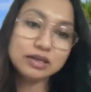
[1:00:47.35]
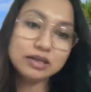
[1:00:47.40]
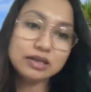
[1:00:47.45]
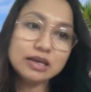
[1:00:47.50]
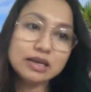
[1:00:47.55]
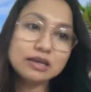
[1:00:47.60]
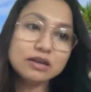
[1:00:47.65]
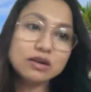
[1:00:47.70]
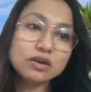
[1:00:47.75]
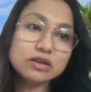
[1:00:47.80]

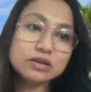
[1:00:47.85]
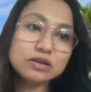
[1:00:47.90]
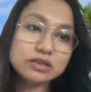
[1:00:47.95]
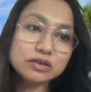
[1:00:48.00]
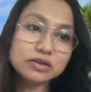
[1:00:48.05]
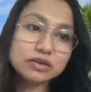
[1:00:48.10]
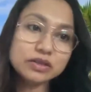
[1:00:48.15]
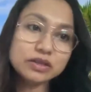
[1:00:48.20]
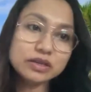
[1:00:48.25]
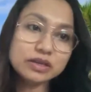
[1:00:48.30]
And
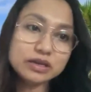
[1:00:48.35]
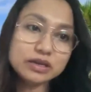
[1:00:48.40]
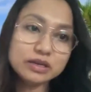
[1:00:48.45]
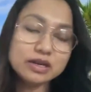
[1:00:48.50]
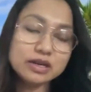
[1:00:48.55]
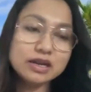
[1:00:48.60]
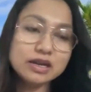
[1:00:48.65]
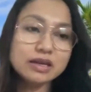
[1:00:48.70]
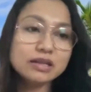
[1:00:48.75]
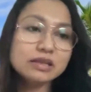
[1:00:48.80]
also
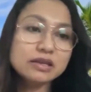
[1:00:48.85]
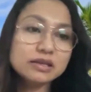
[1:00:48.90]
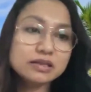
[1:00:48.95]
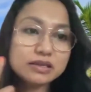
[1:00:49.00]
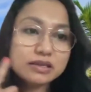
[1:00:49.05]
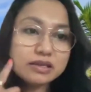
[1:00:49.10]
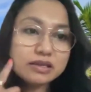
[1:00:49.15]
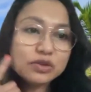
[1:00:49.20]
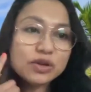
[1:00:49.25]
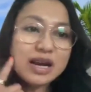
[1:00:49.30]

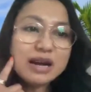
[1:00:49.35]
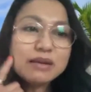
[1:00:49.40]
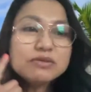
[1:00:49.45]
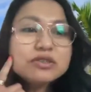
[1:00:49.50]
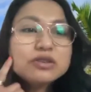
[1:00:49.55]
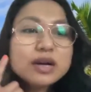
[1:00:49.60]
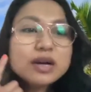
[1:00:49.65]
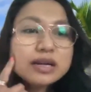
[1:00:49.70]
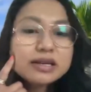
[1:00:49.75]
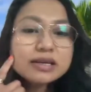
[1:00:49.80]
you have
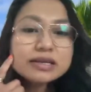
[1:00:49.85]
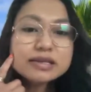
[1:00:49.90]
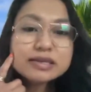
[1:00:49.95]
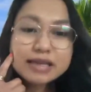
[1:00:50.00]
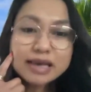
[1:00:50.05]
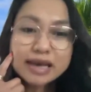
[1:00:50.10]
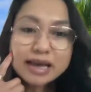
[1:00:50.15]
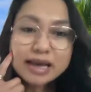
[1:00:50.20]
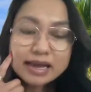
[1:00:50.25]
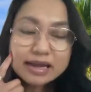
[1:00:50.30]
to
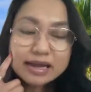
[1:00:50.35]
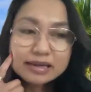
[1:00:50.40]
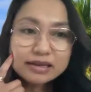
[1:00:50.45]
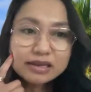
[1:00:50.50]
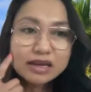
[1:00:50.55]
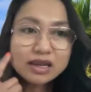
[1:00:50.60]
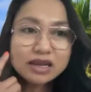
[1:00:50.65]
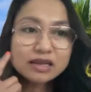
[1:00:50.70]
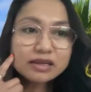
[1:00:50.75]
understand